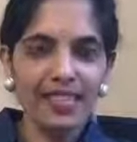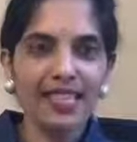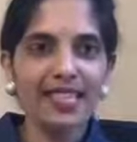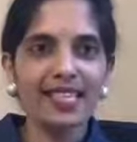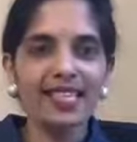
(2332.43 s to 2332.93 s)

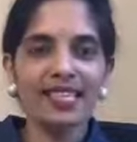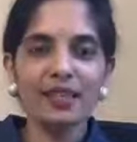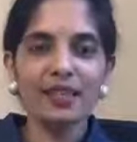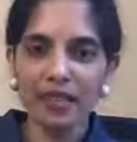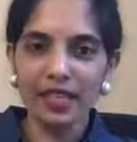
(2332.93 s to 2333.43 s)
It is
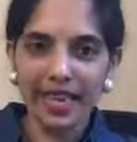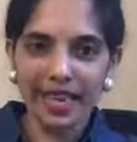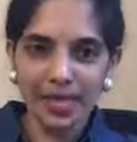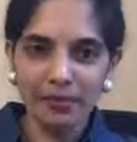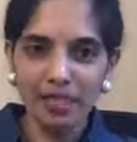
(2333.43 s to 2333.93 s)

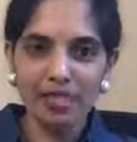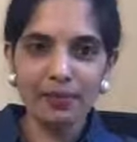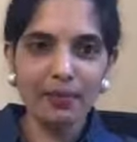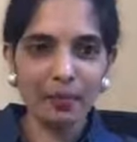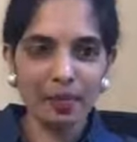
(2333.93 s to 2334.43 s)
48 minutes
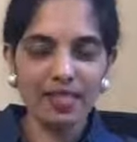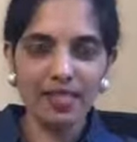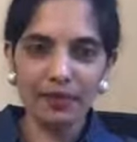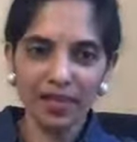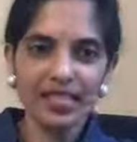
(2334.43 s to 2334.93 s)
before
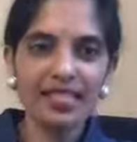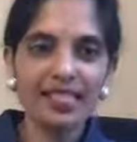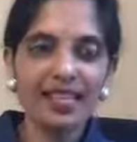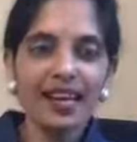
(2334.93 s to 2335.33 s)
sunrise.